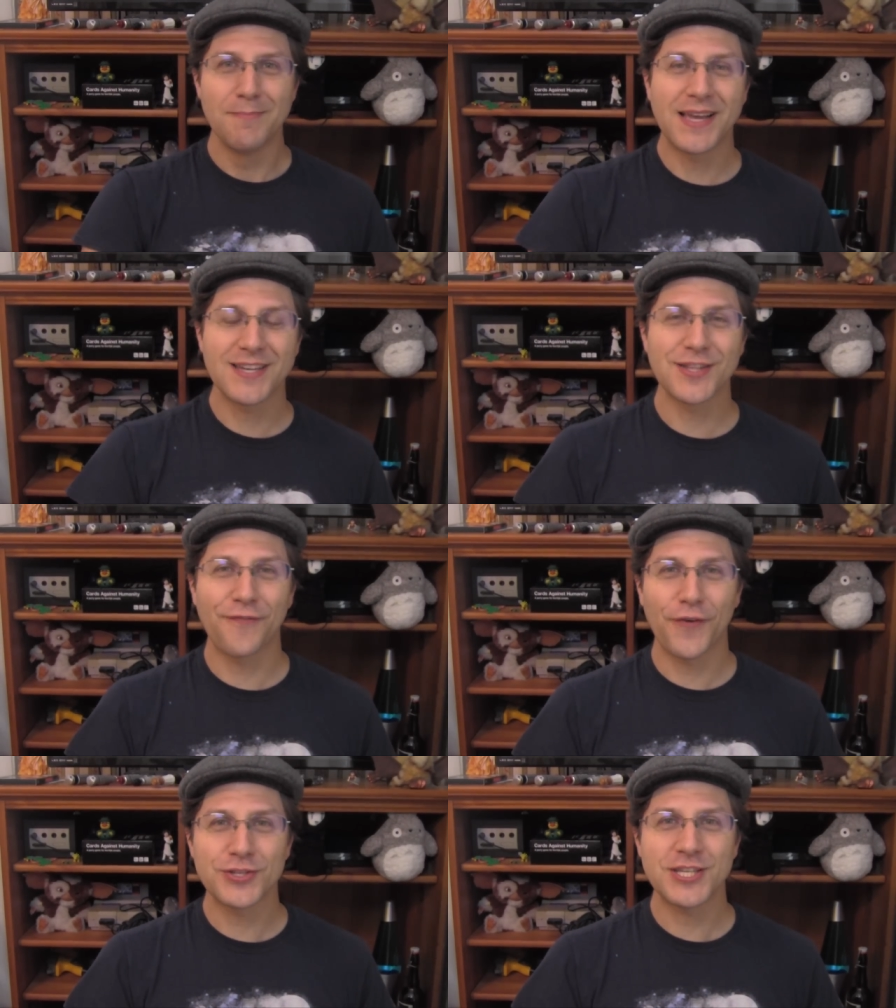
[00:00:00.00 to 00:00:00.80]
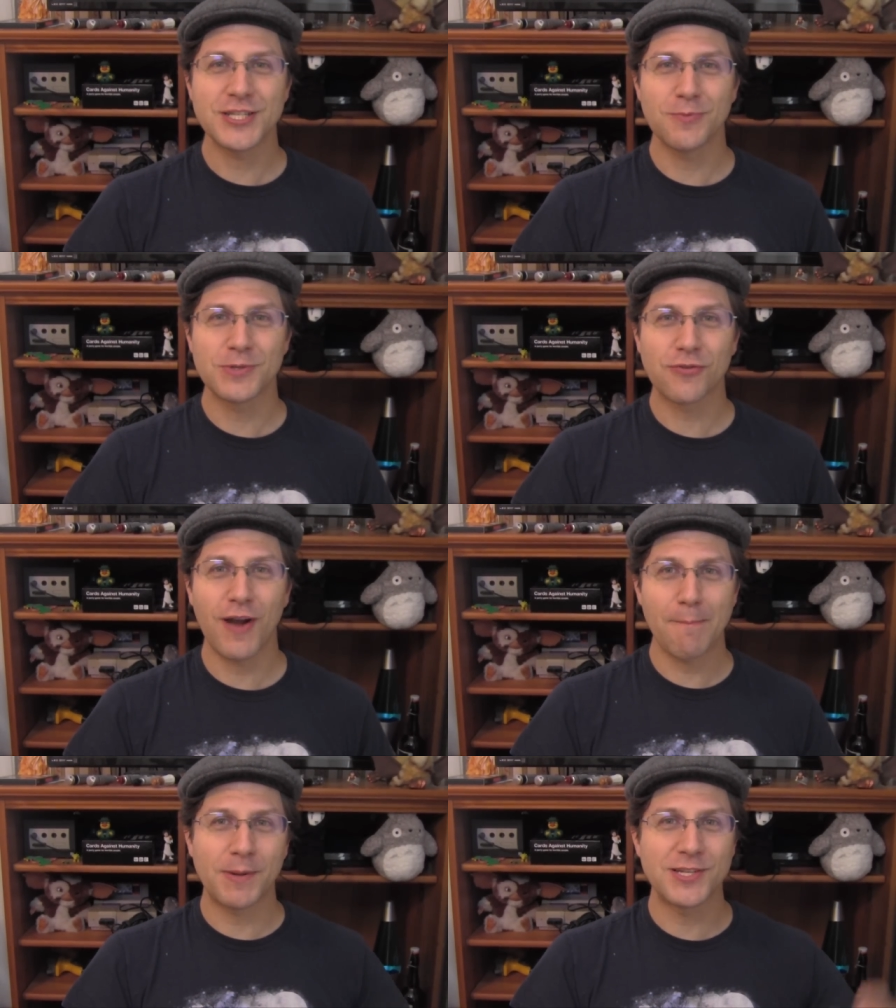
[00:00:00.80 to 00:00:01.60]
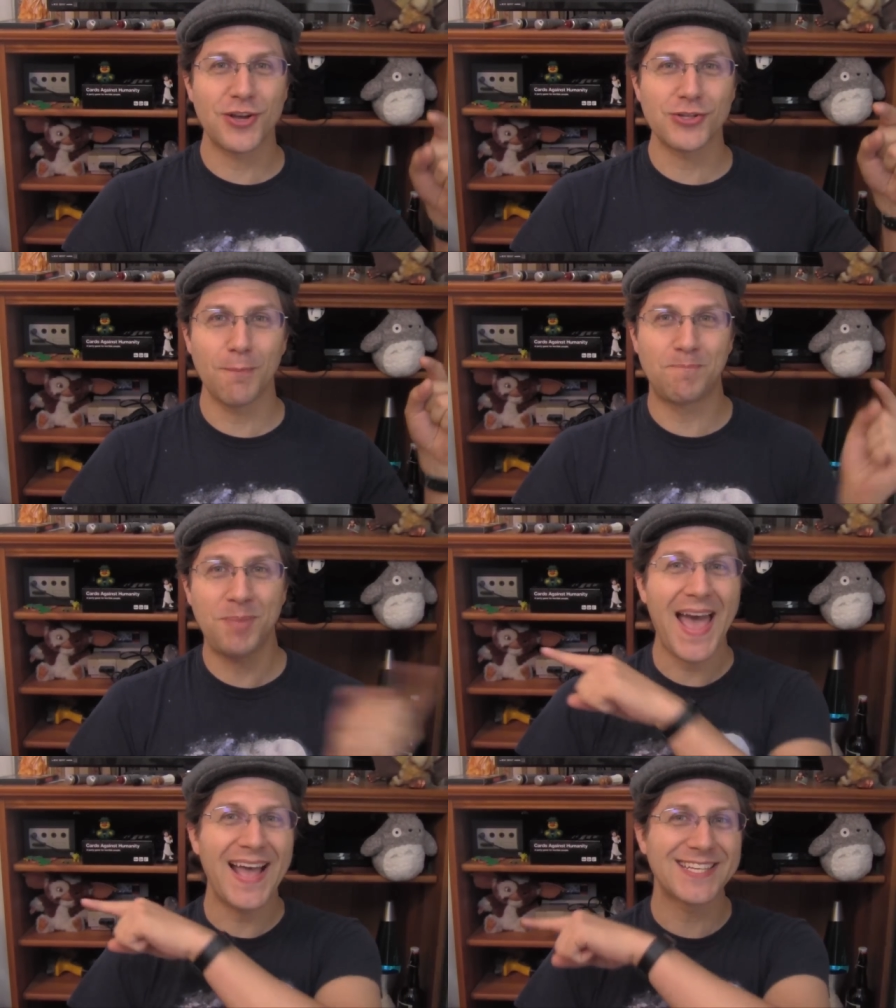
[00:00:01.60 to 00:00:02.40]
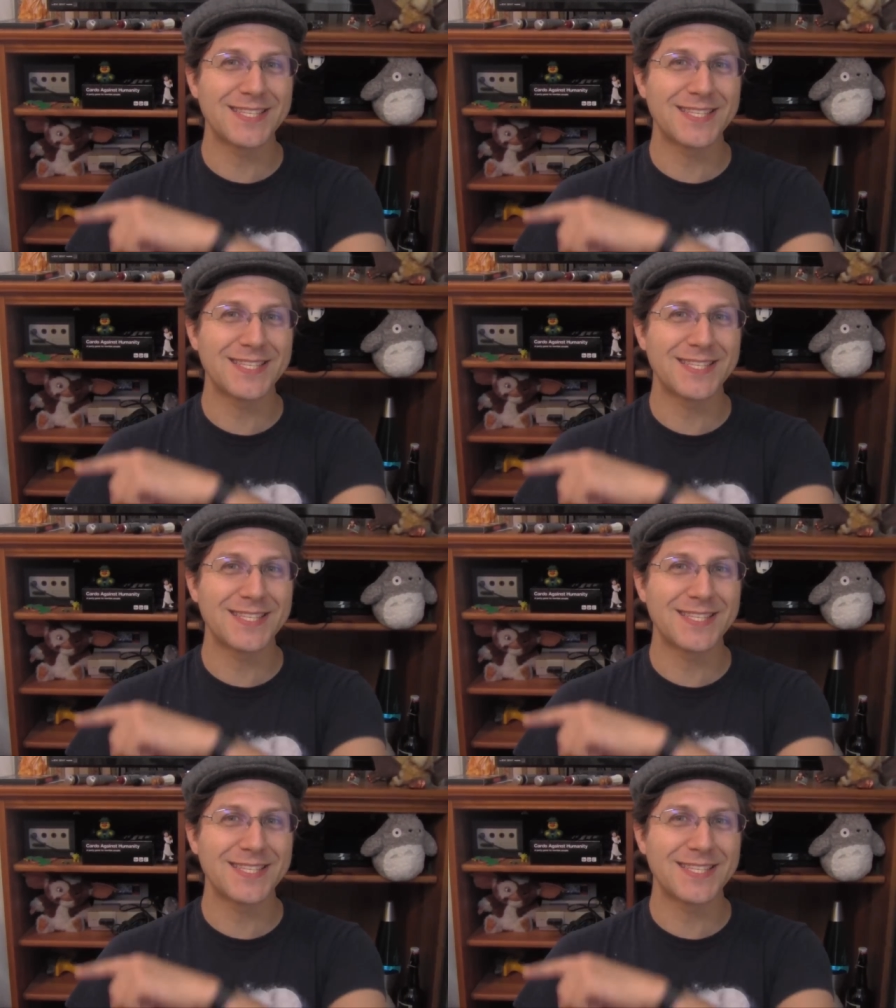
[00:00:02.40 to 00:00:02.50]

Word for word: because the first season was crap, but it's also bad